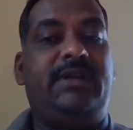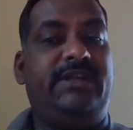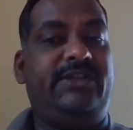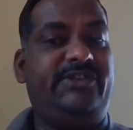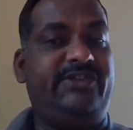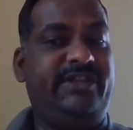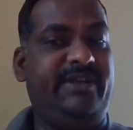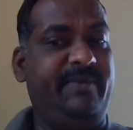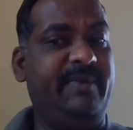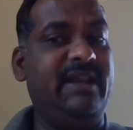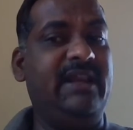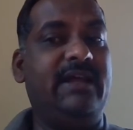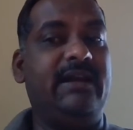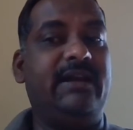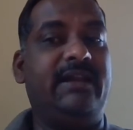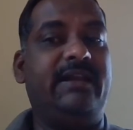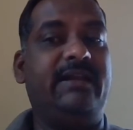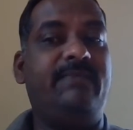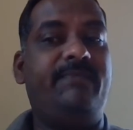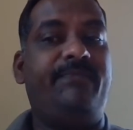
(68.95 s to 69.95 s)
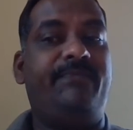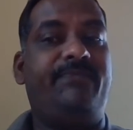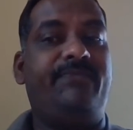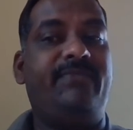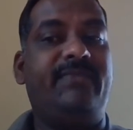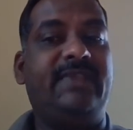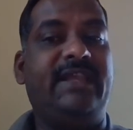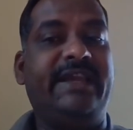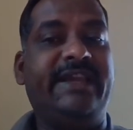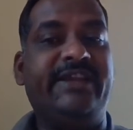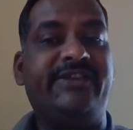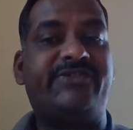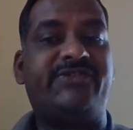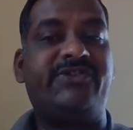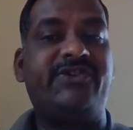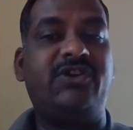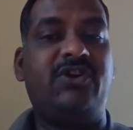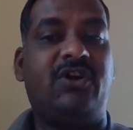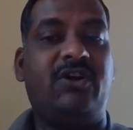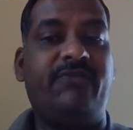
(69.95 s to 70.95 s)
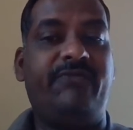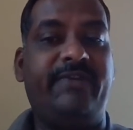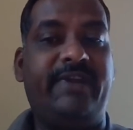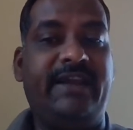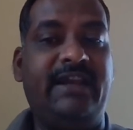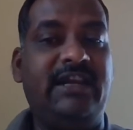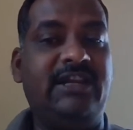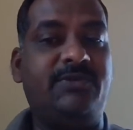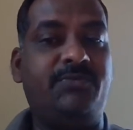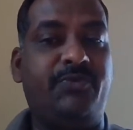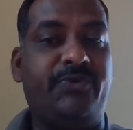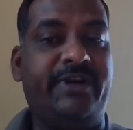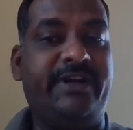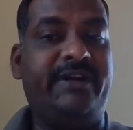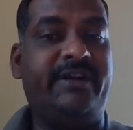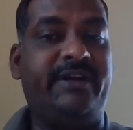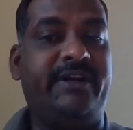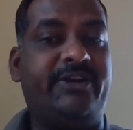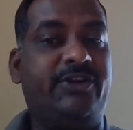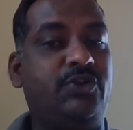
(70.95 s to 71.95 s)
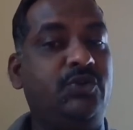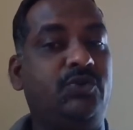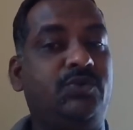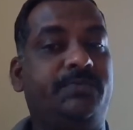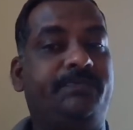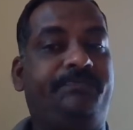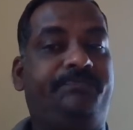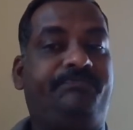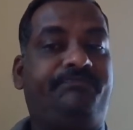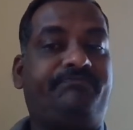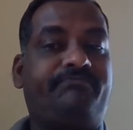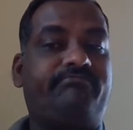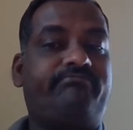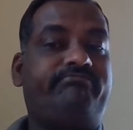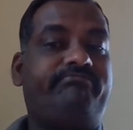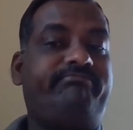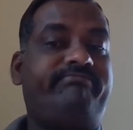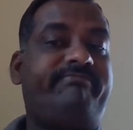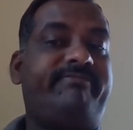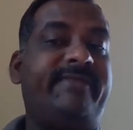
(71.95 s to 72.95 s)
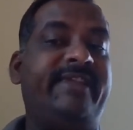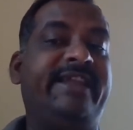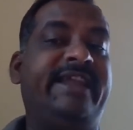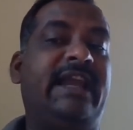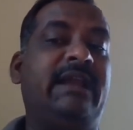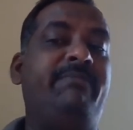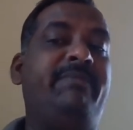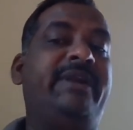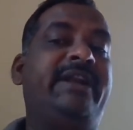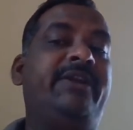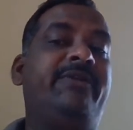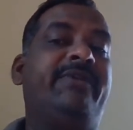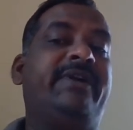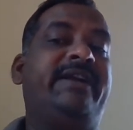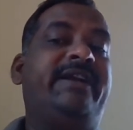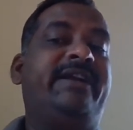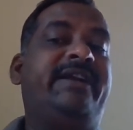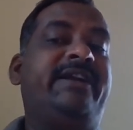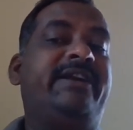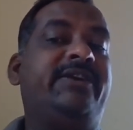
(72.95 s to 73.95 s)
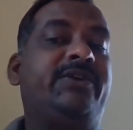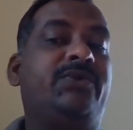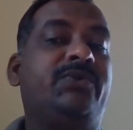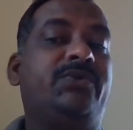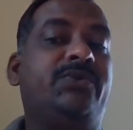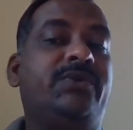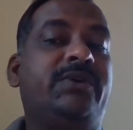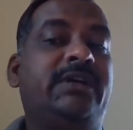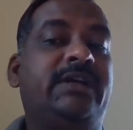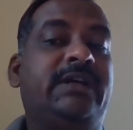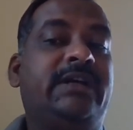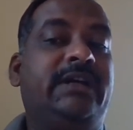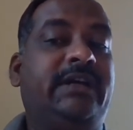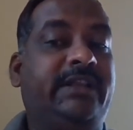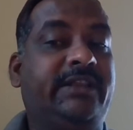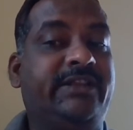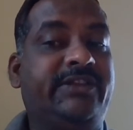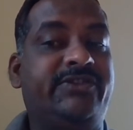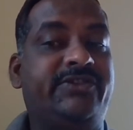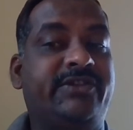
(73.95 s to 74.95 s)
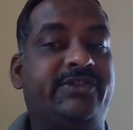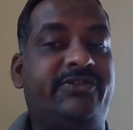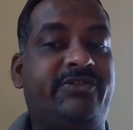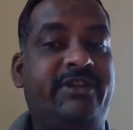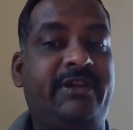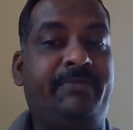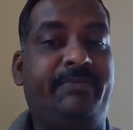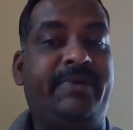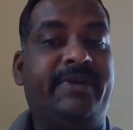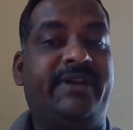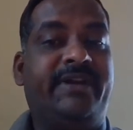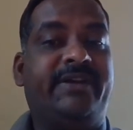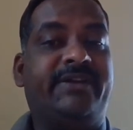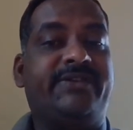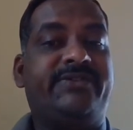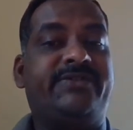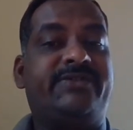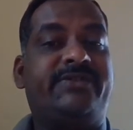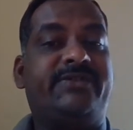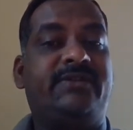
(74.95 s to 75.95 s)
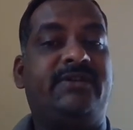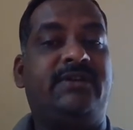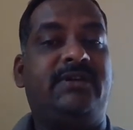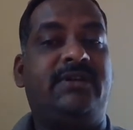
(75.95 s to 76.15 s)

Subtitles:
Similarly, the history of English poetry too can be divided into these three periods: